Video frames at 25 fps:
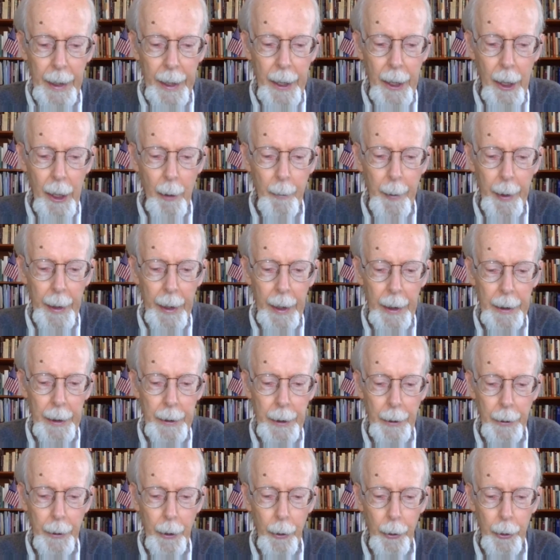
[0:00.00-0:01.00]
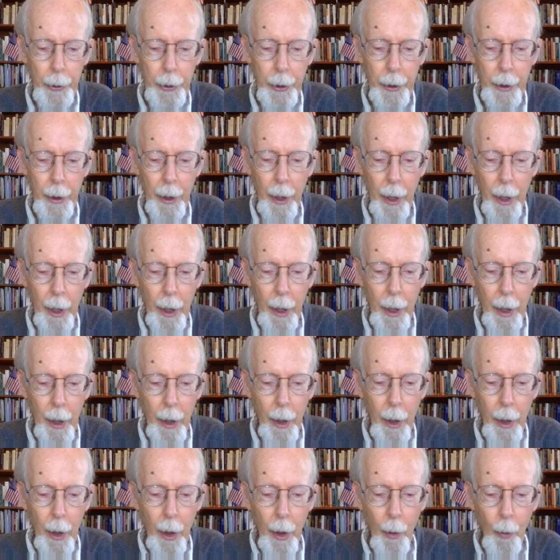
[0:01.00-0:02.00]
is a human institution,
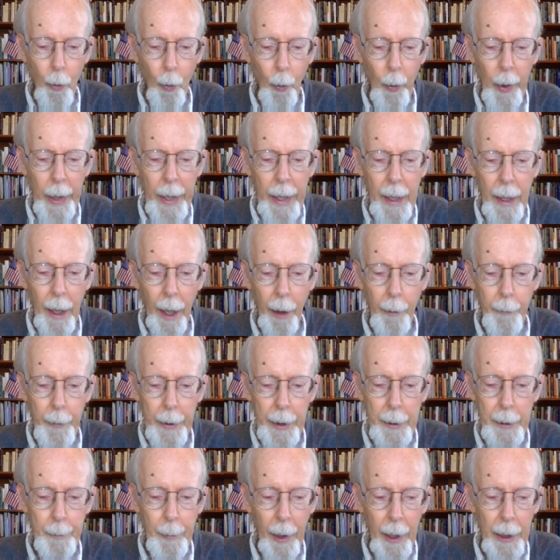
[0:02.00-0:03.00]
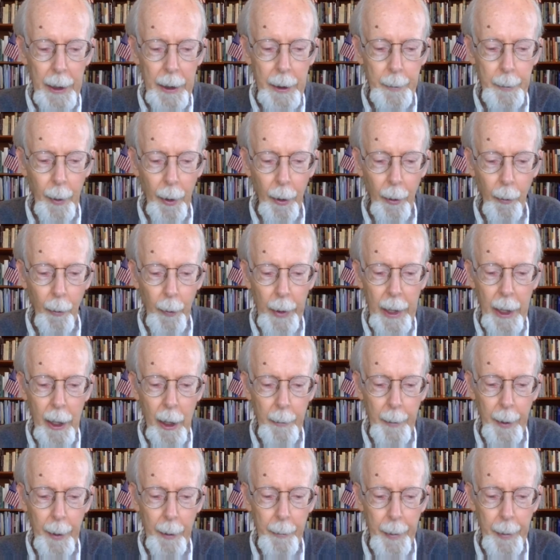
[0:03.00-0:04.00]
we are responsible, we
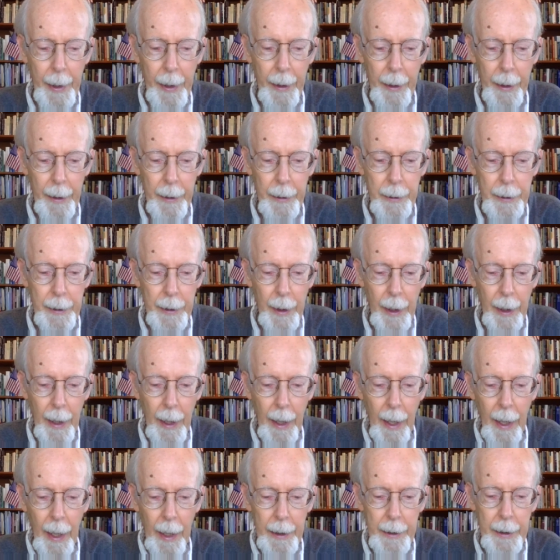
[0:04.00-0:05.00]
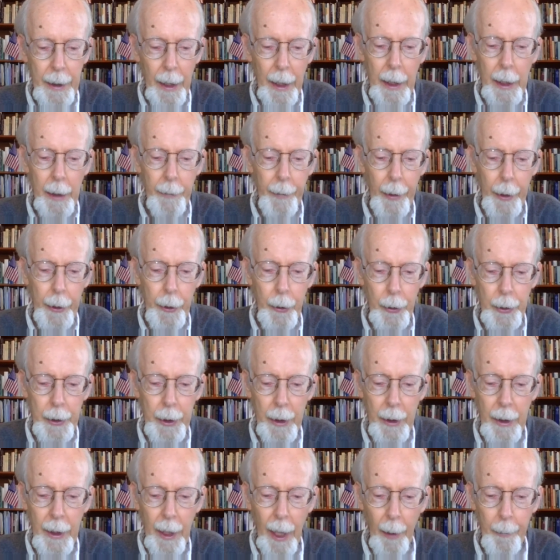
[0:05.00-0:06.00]
human beings. As
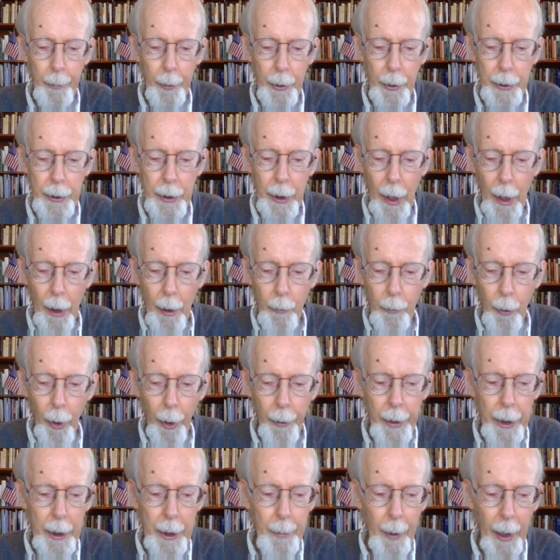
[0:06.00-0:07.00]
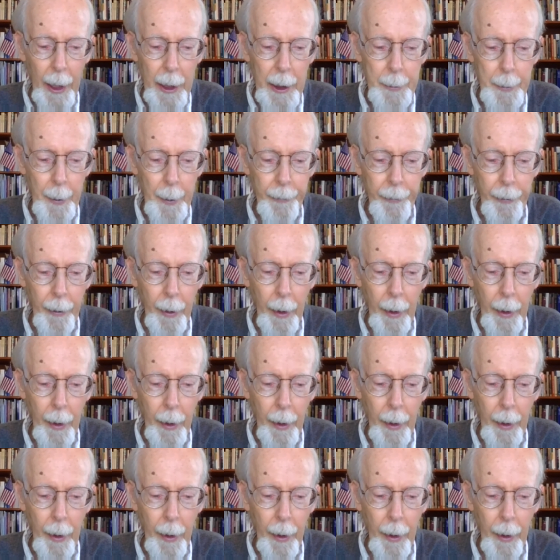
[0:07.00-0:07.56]
individuals and couples, we're responsible